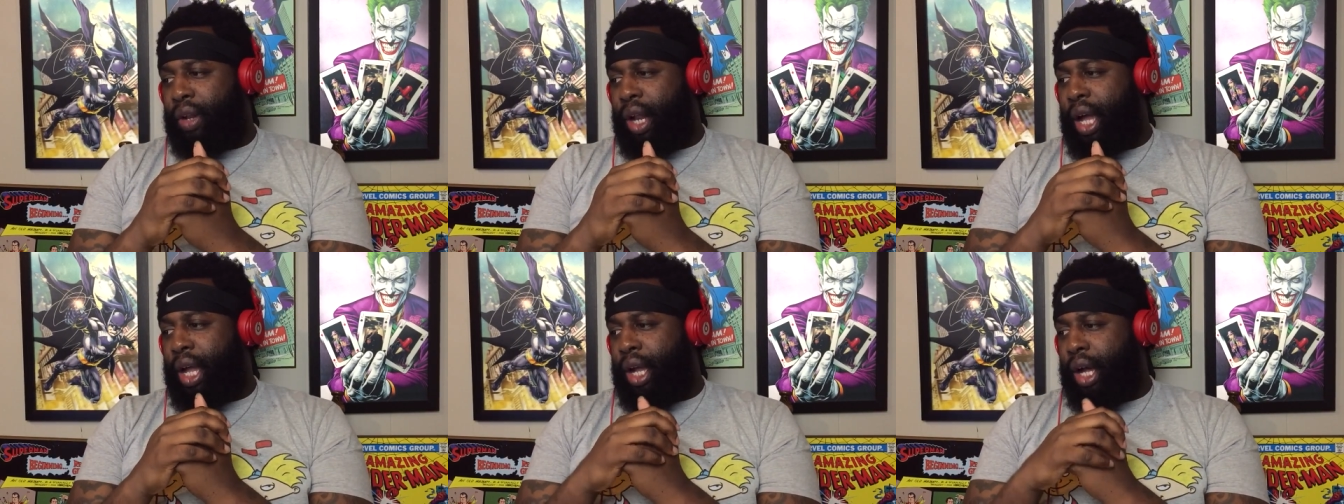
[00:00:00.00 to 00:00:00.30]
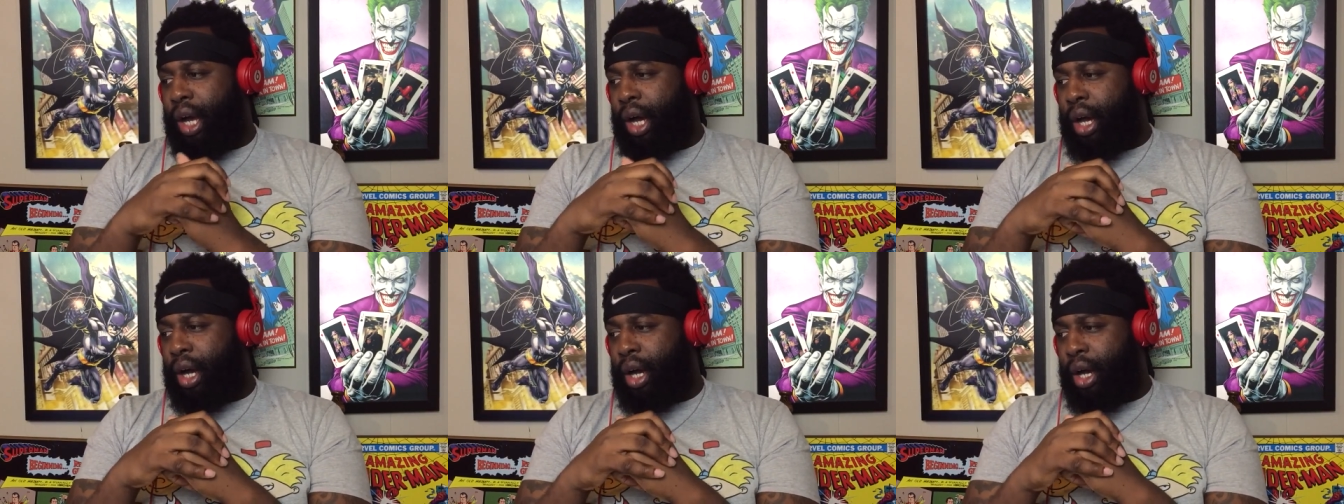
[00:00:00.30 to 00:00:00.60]

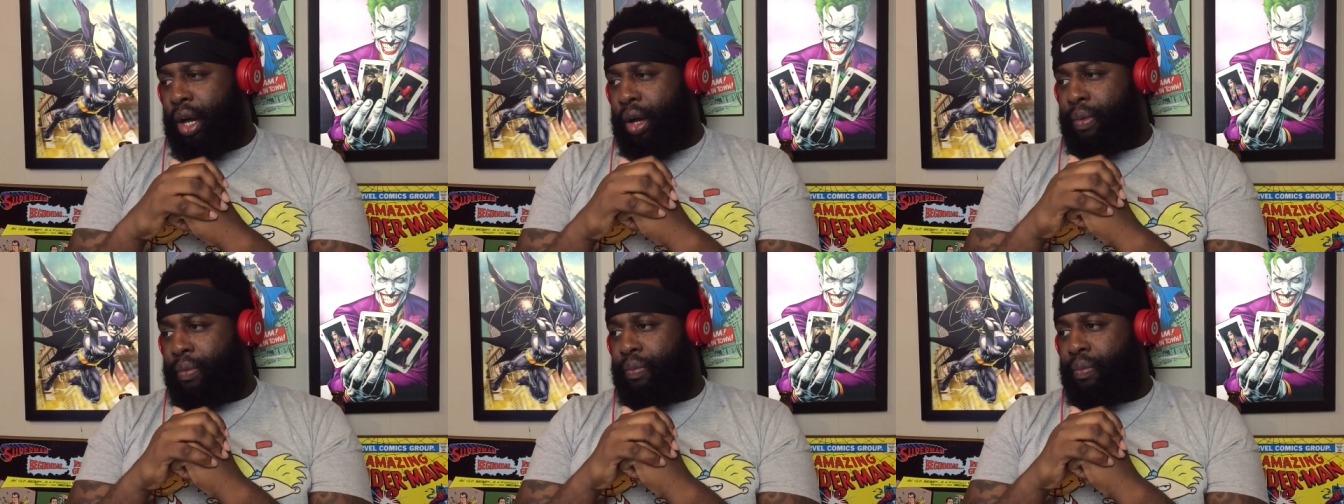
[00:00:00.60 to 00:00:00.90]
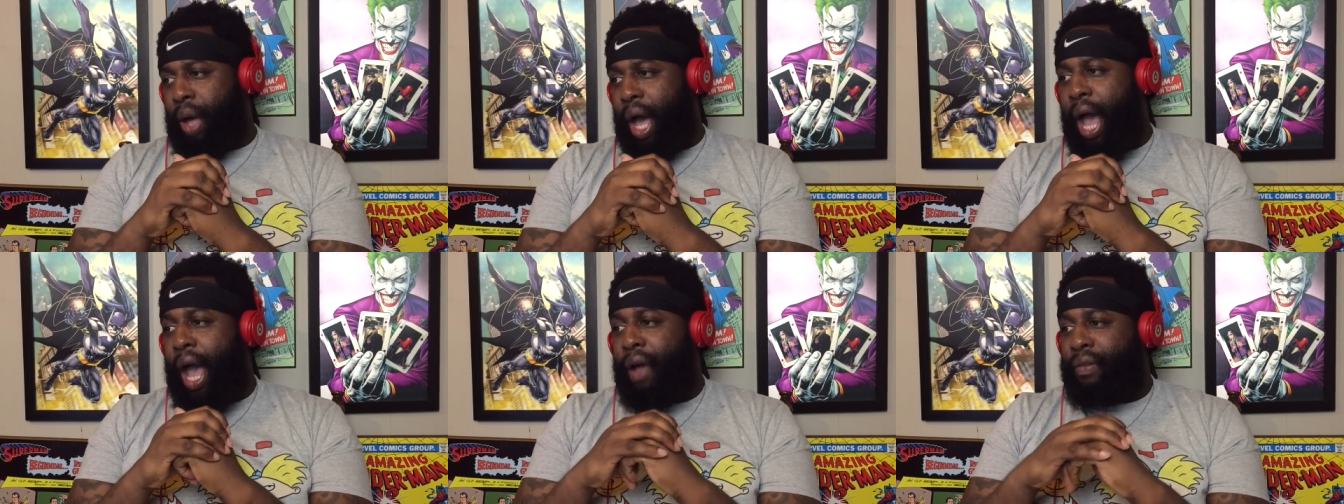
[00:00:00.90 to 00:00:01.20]
like, I
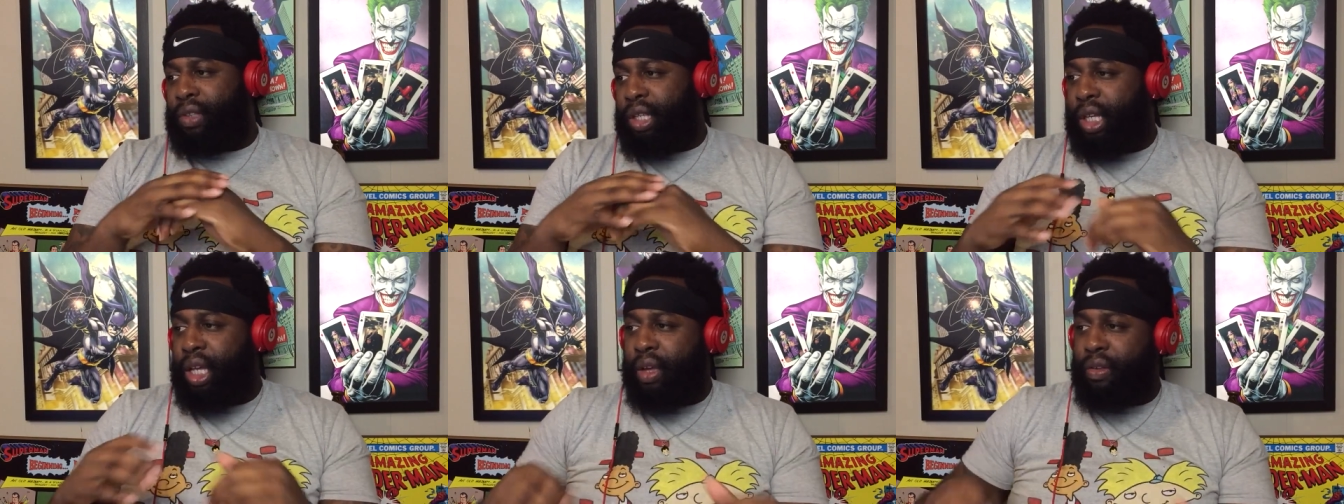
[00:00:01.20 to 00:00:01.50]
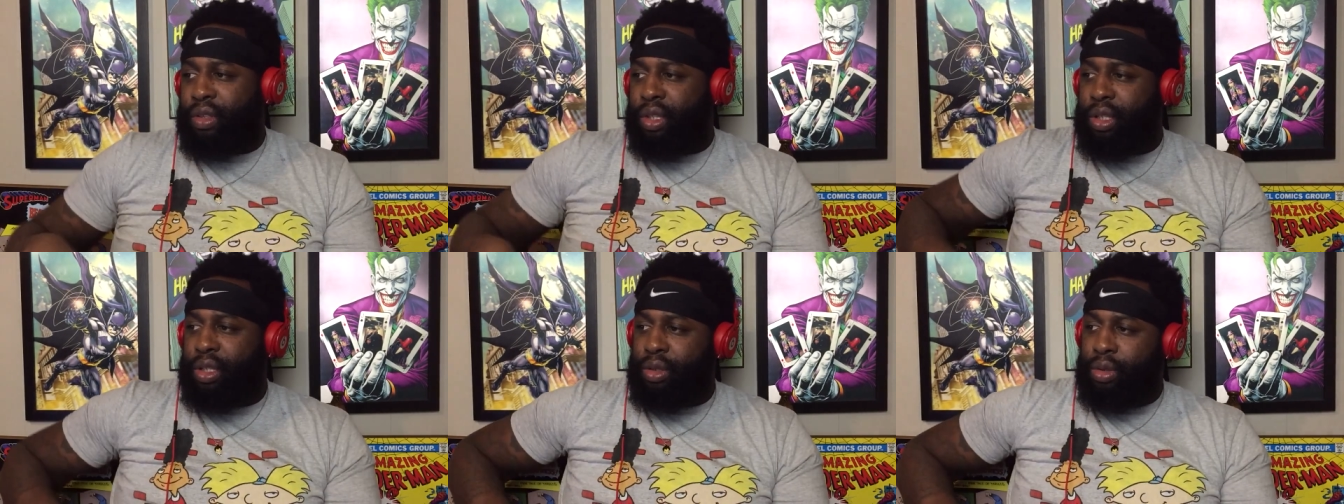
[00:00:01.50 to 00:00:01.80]
have to
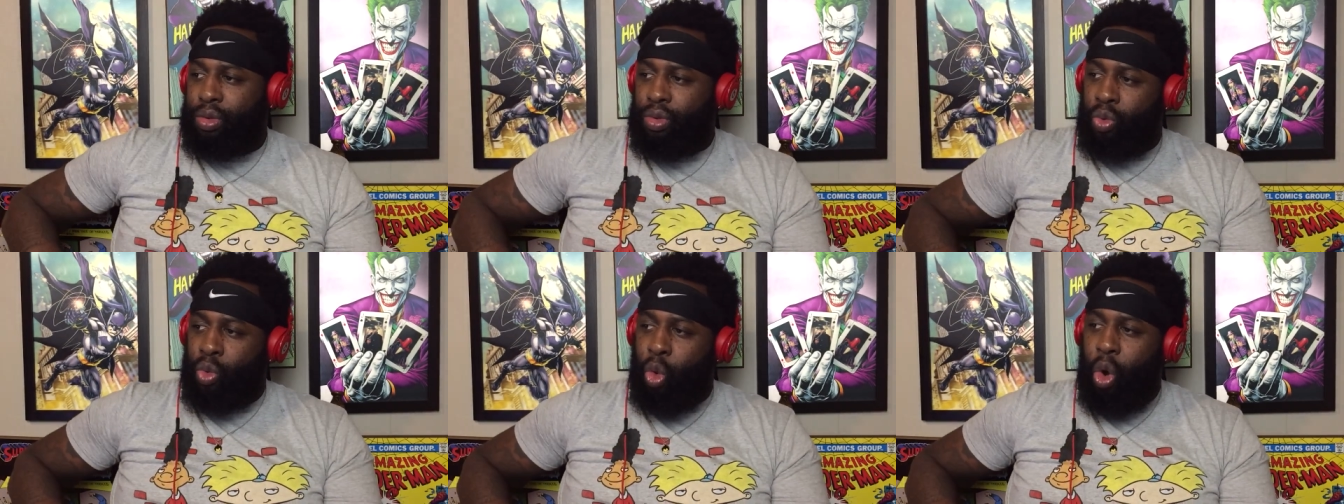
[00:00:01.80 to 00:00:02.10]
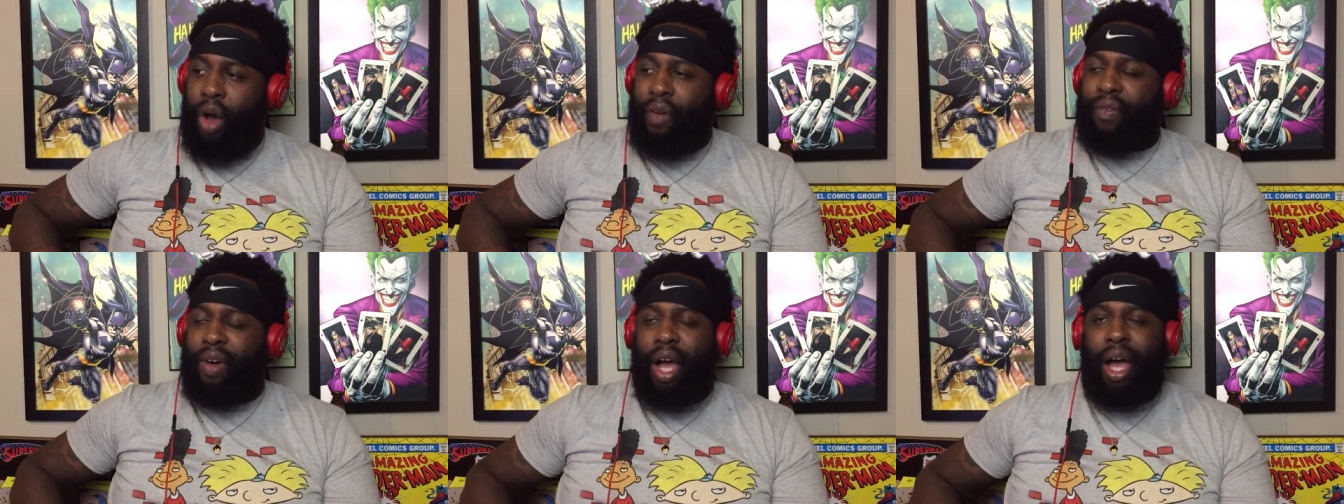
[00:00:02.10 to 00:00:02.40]
give
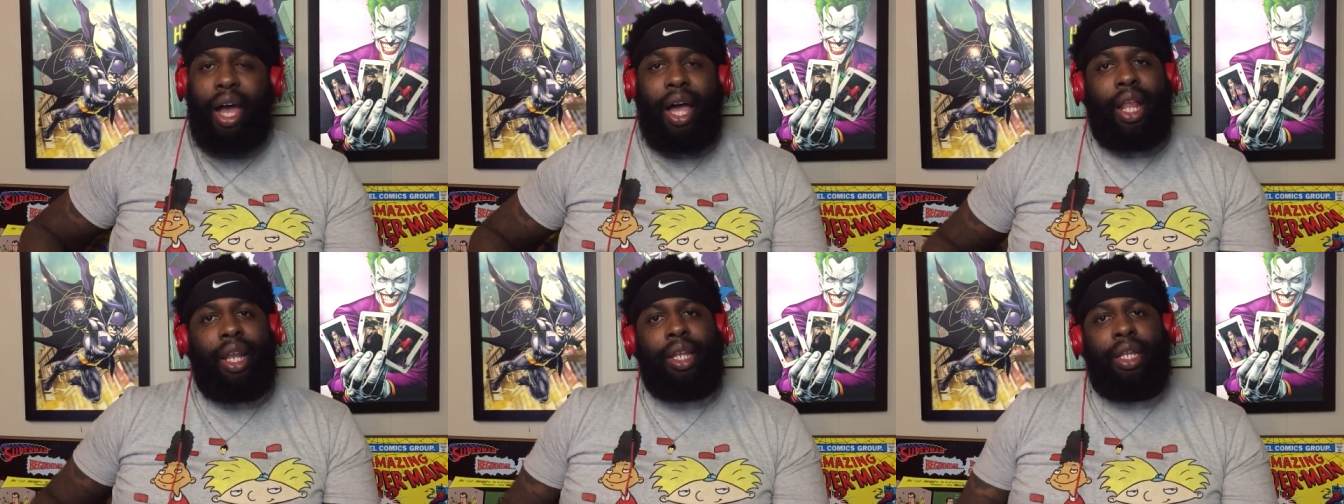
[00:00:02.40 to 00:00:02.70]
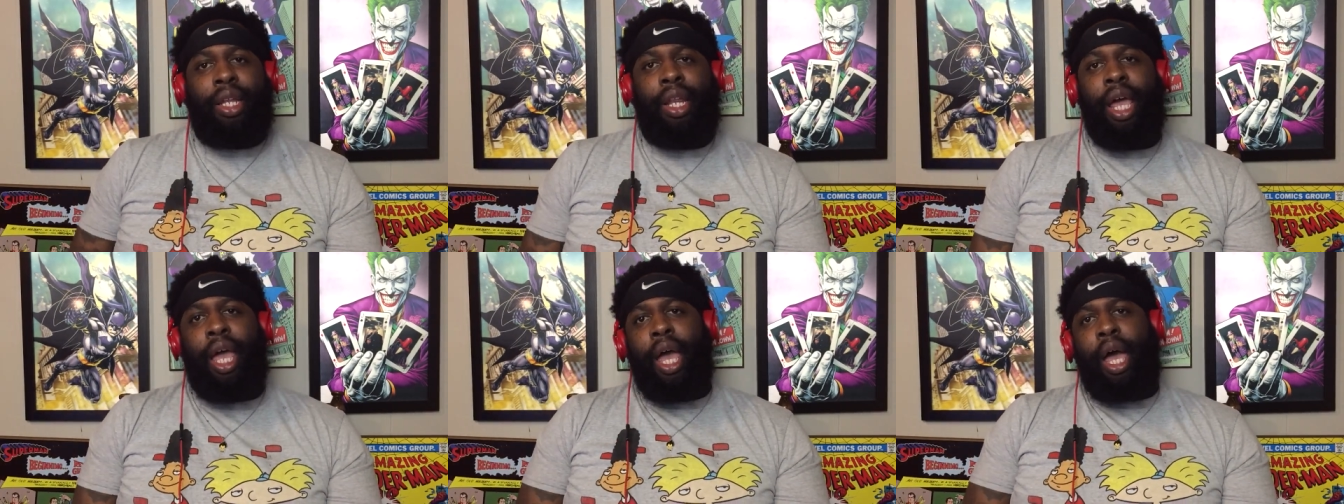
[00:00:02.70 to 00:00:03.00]
Guava
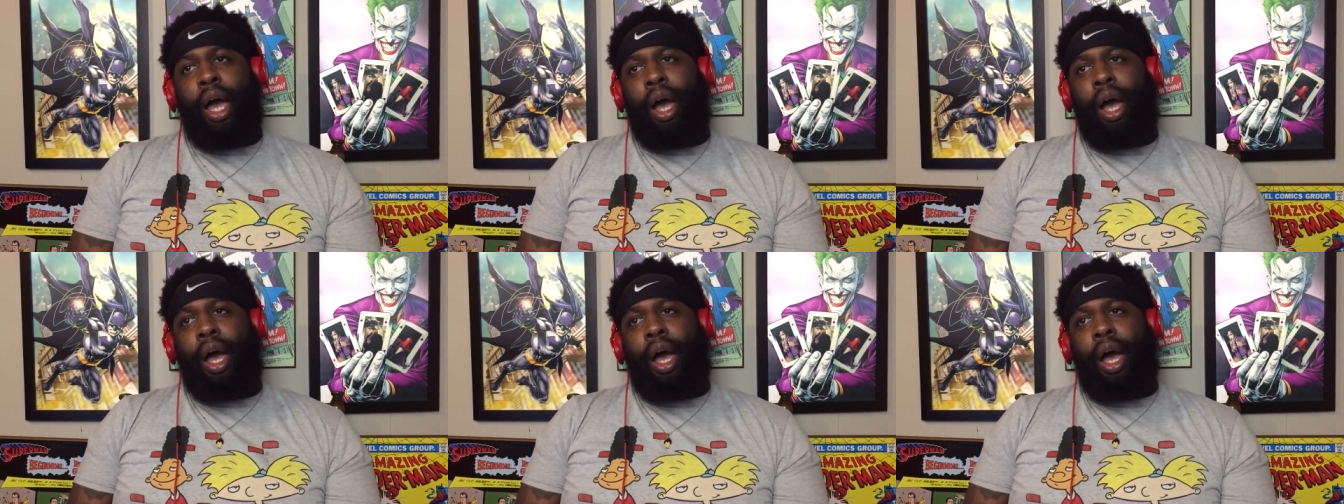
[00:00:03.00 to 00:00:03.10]
Island